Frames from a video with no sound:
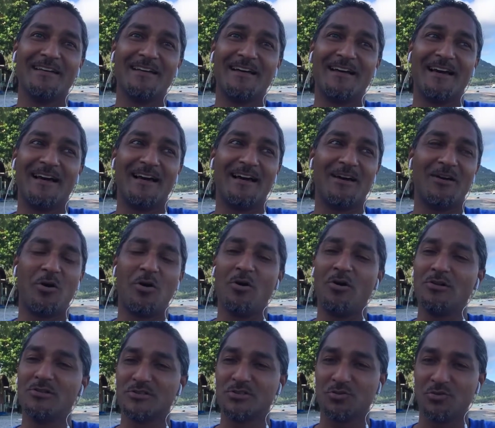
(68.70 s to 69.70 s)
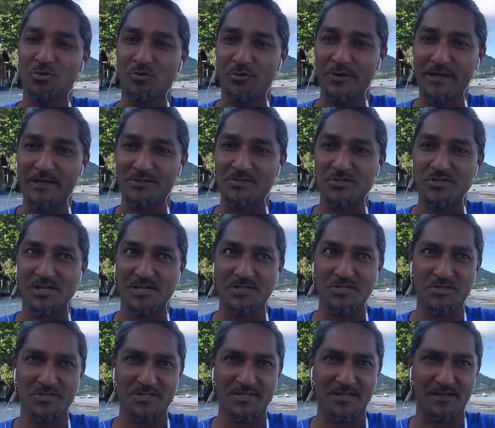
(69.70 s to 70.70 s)
are all too quick to judge
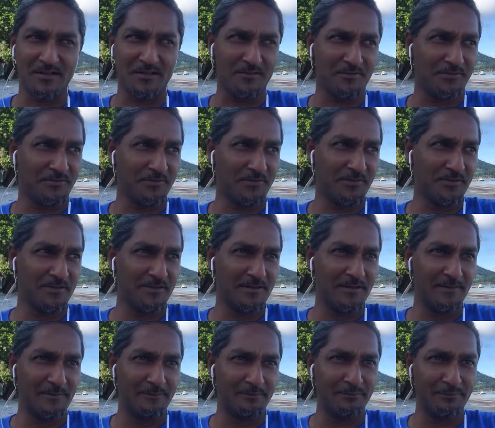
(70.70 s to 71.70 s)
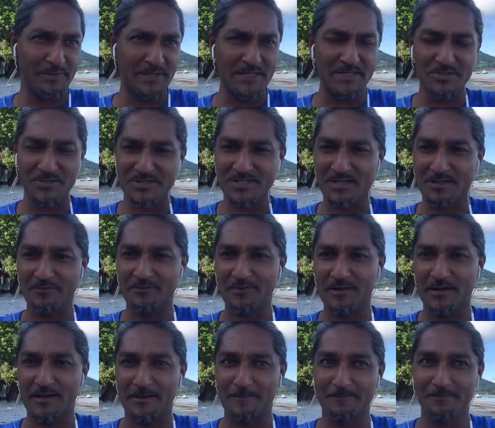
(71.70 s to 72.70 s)
yourself, beat yourself
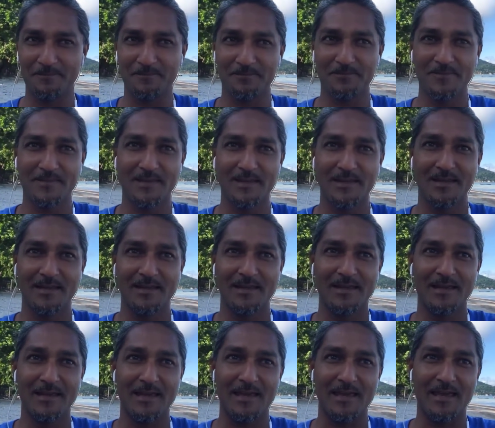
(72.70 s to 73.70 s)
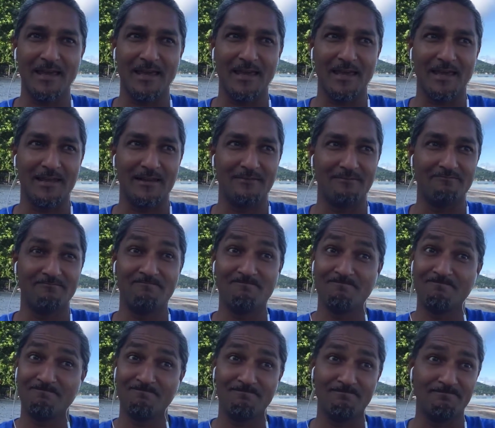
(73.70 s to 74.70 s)
up, and
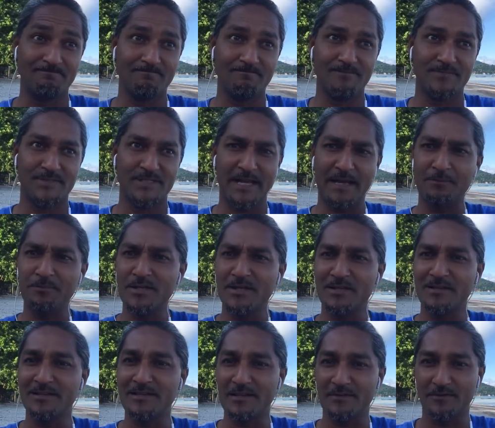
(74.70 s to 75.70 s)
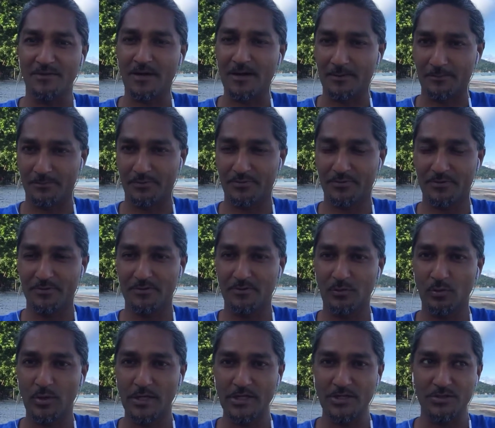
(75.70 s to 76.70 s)
damn near give up
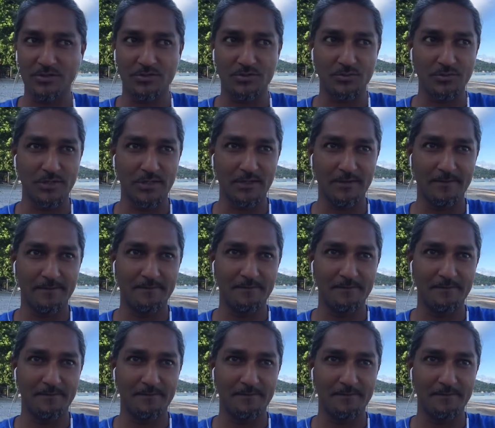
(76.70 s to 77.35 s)
what you're doing.